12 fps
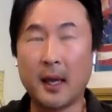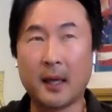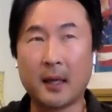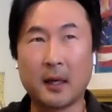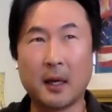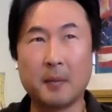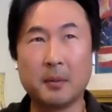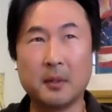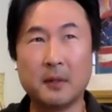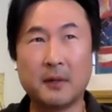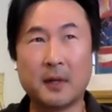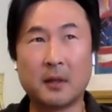And I
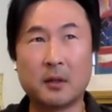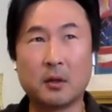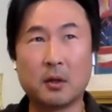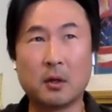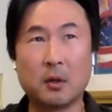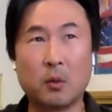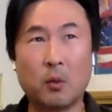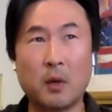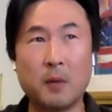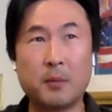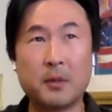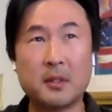believe that
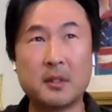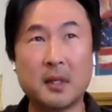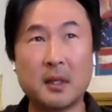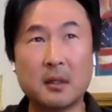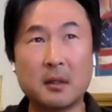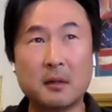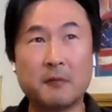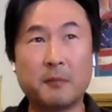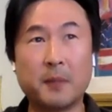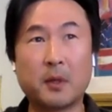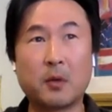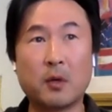1% of
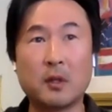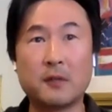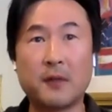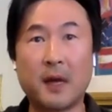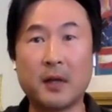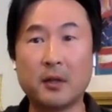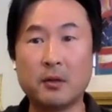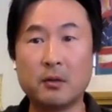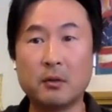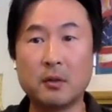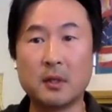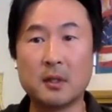Bitcoin's
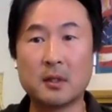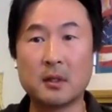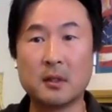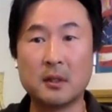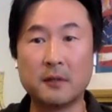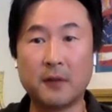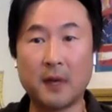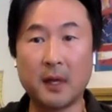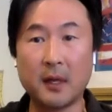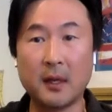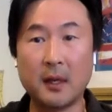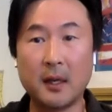value is on
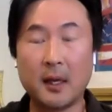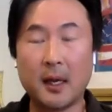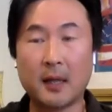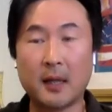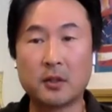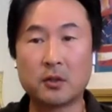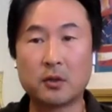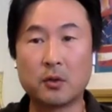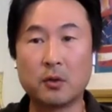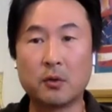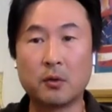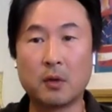DeFi, and
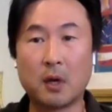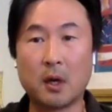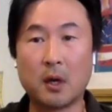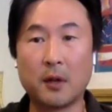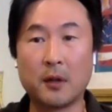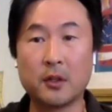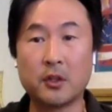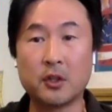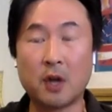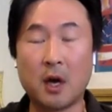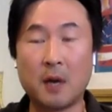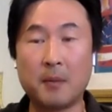so the
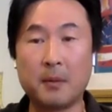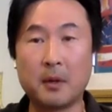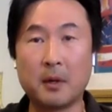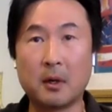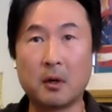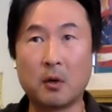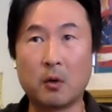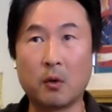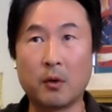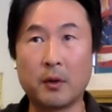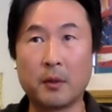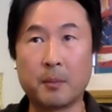job
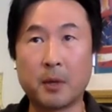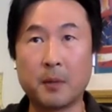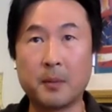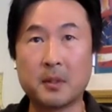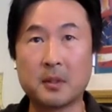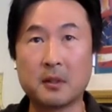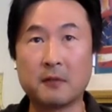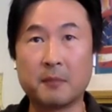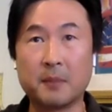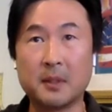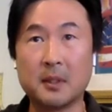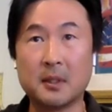or the purpose
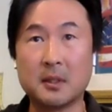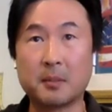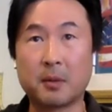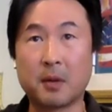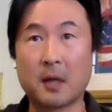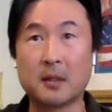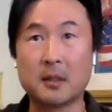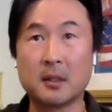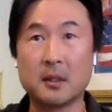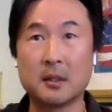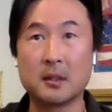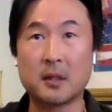of BTC
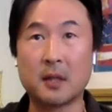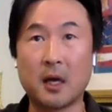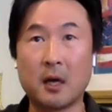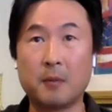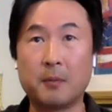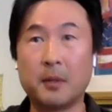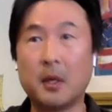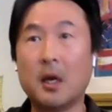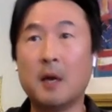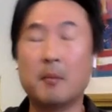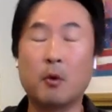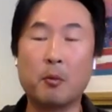Proxy is to help
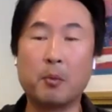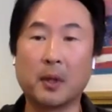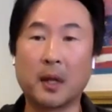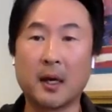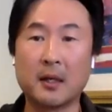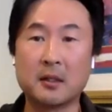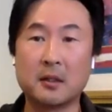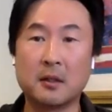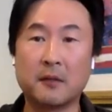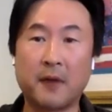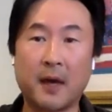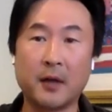mobilize
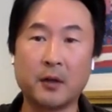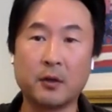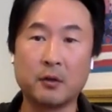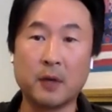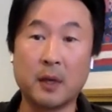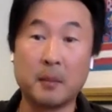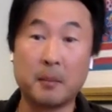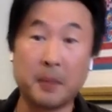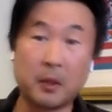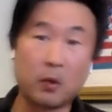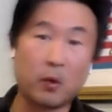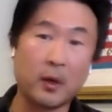the value in
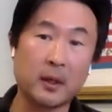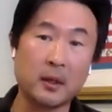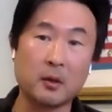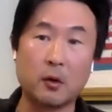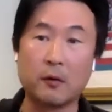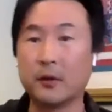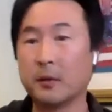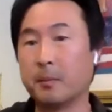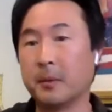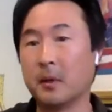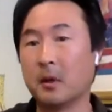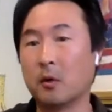Bitcoin over
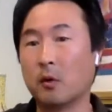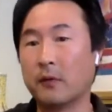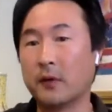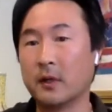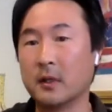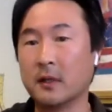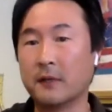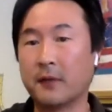the